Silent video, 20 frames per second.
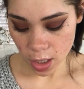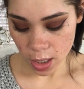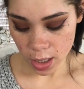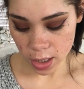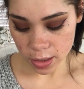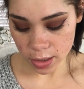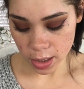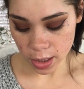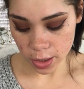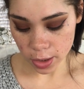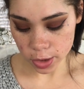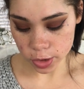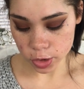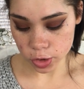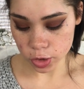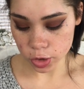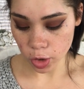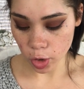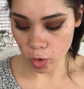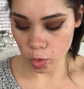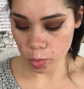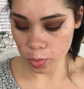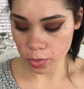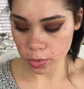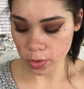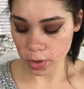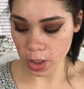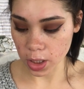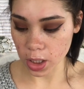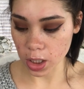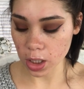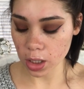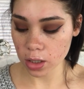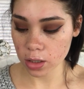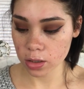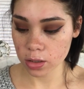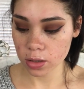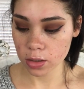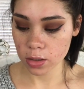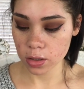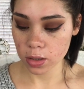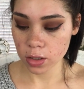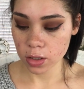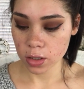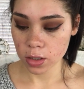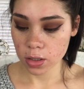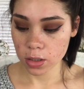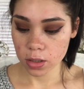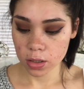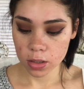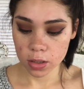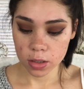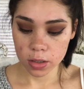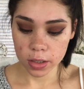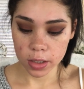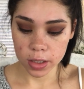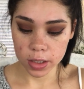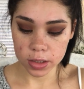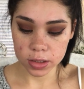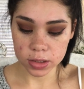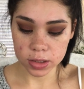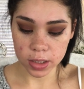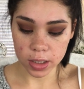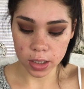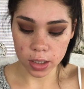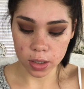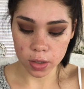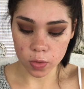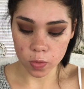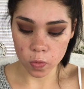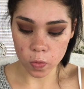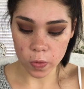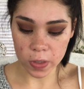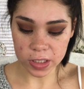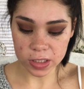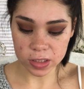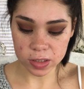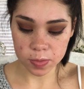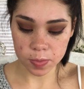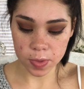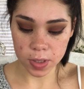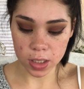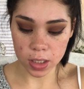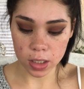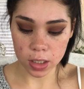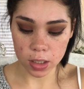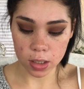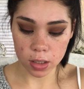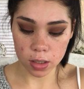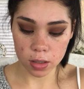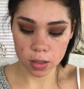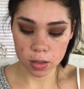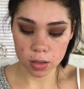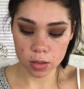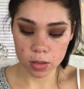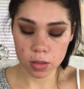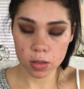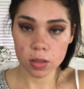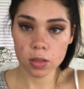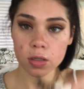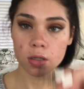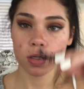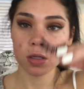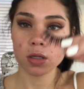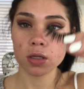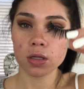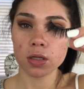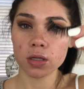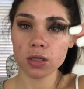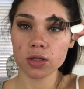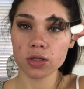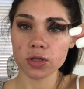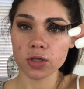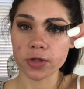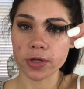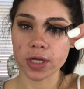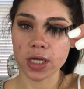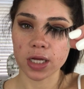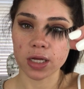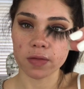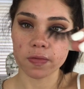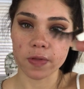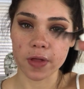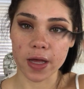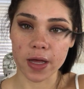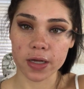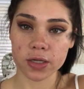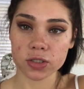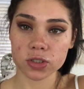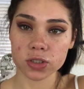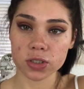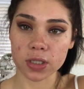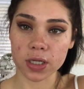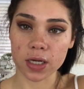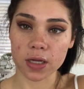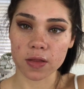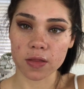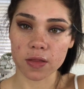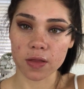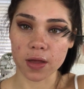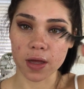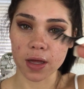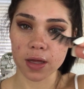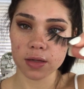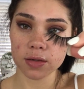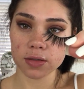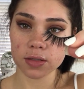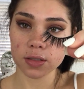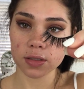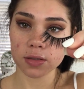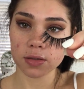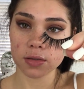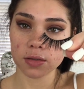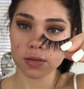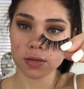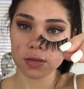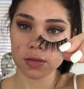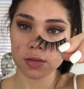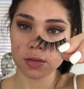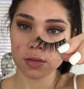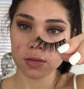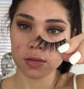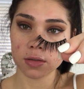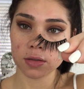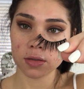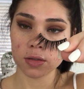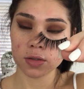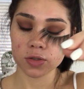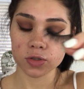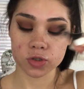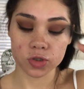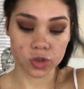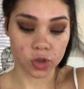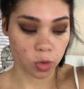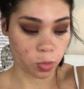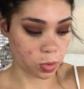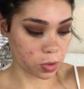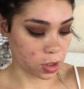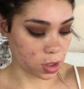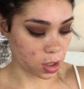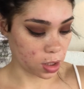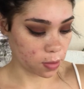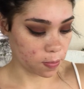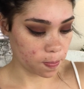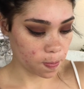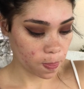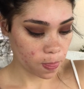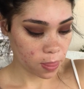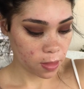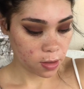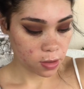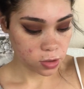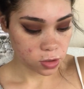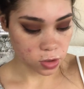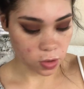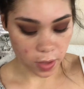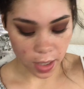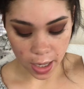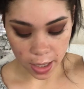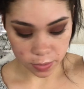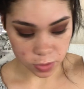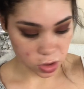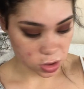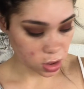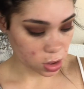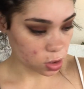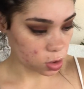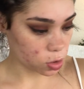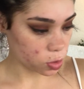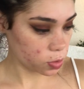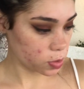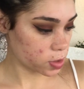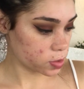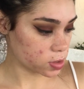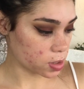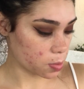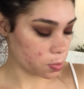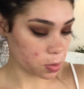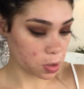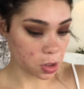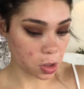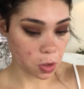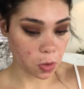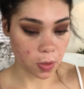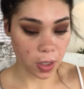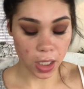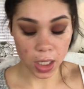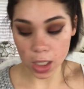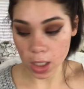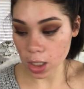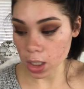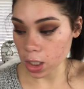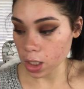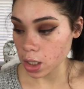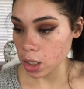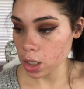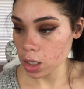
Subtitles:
and they are so pretty. It's like a wispy looking lash like that. So pretty. So yeah, I'm just gonna glue those up really quick,